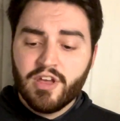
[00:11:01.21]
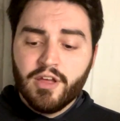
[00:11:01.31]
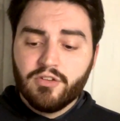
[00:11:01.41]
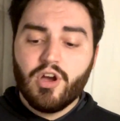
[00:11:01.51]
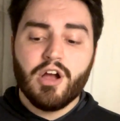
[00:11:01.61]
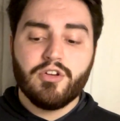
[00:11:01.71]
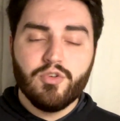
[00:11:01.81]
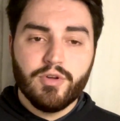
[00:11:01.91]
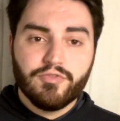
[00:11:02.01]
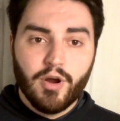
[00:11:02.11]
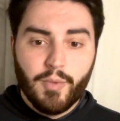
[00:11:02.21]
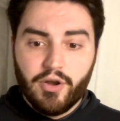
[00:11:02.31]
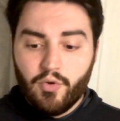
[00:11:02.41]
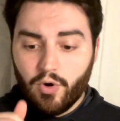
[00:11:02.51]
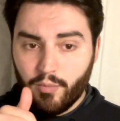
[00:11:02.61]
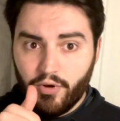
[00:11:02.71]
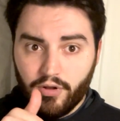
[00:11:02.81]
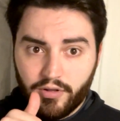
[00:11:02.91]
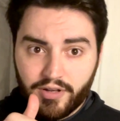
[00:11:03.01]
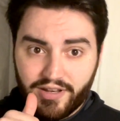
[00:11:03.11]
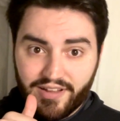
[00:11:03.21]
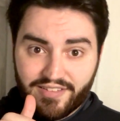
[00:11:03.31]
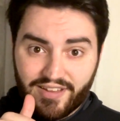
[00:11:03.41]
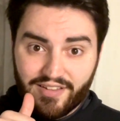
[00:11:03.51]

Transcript: talk to it from a normal distance